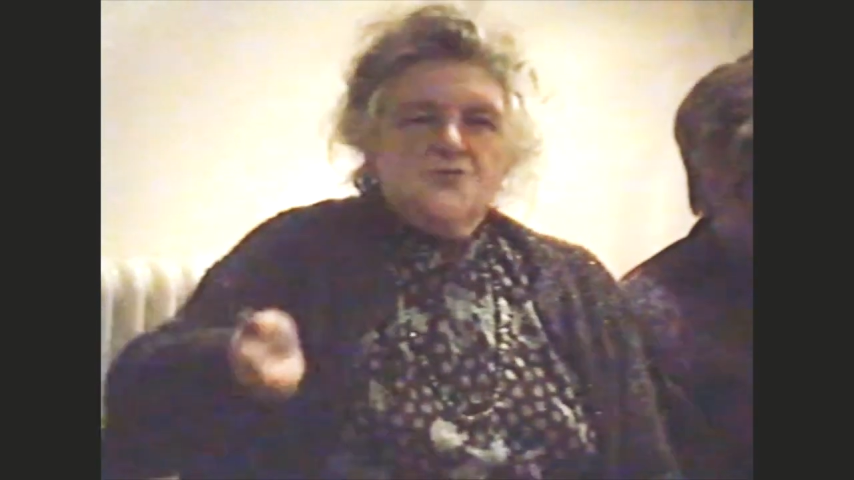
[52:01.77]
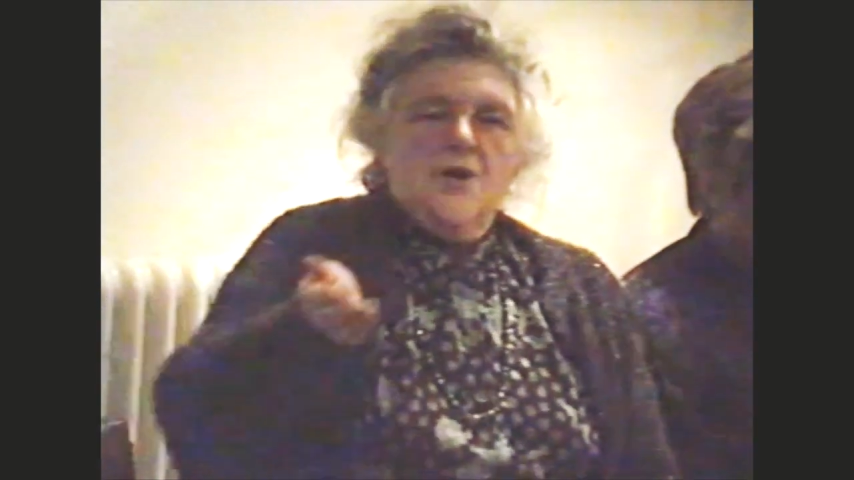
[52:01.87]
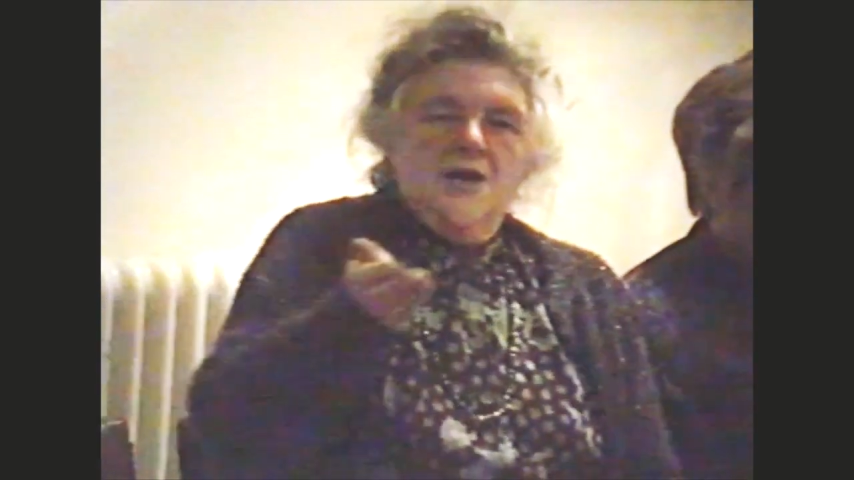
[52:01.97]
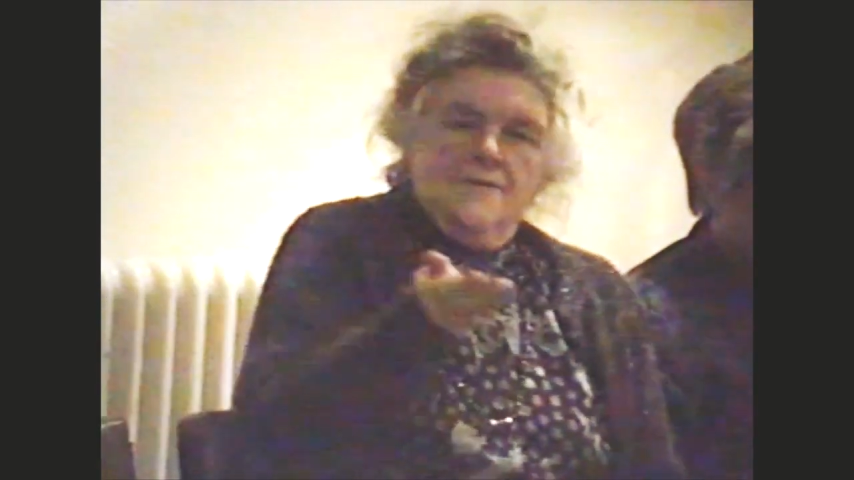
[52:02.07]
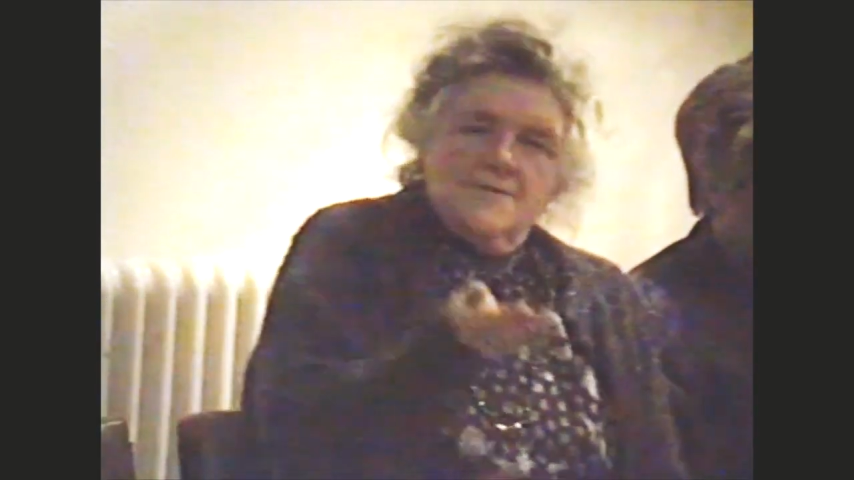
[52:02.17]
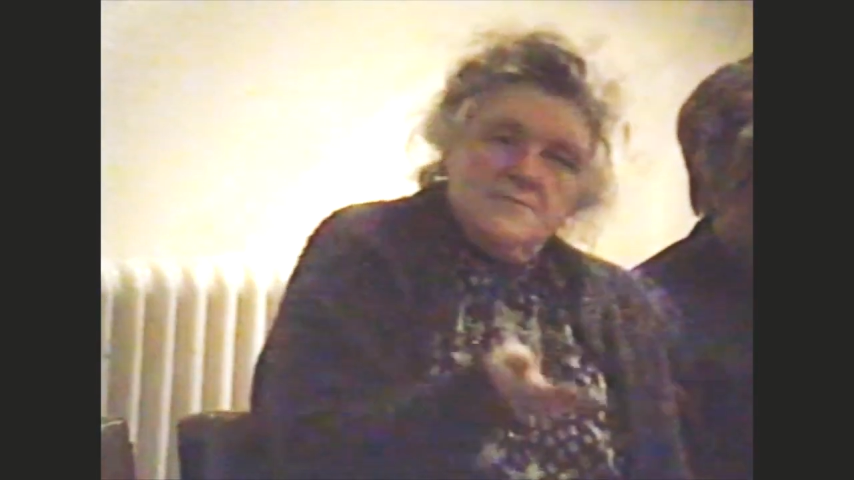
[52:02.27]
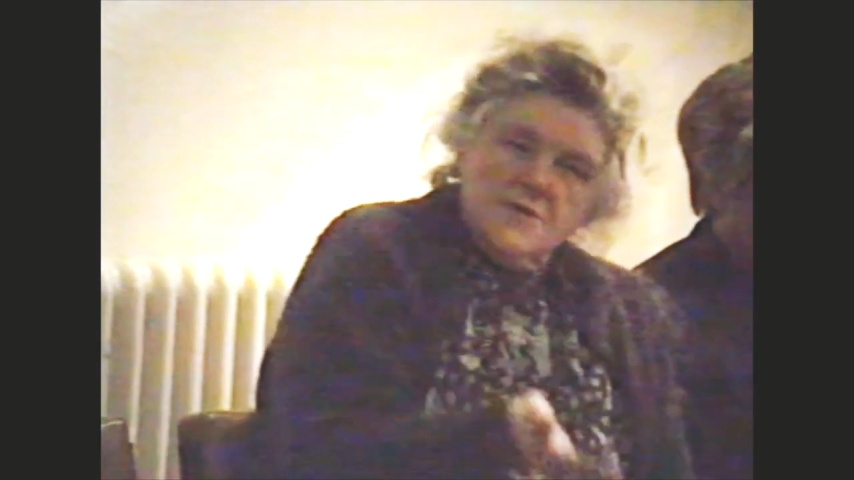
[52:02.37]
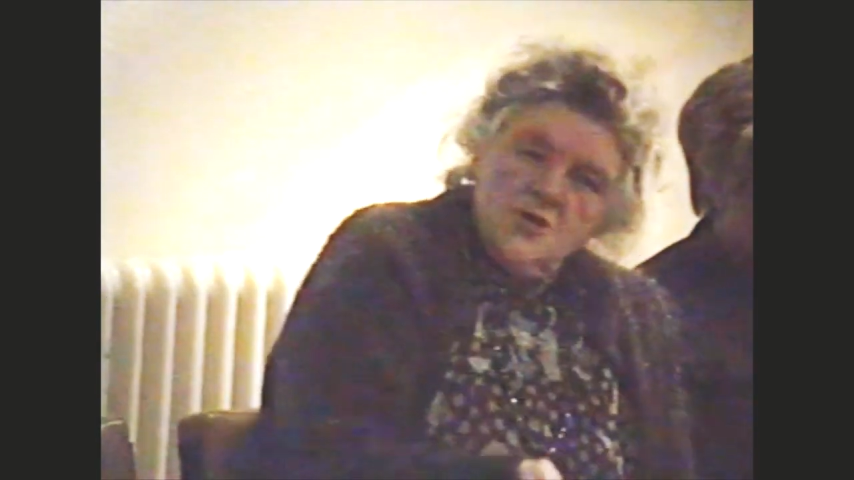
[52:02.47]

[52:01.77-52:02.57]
to make the